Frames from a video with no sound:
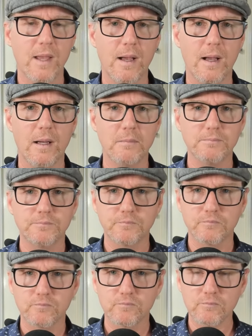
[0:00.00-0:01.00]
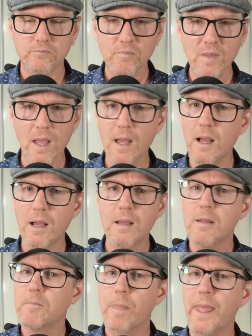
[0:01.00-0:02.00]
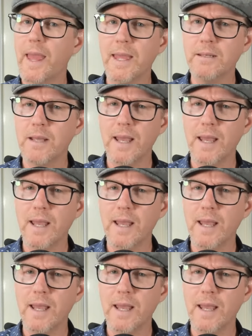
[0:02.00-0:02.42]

Um, uh, And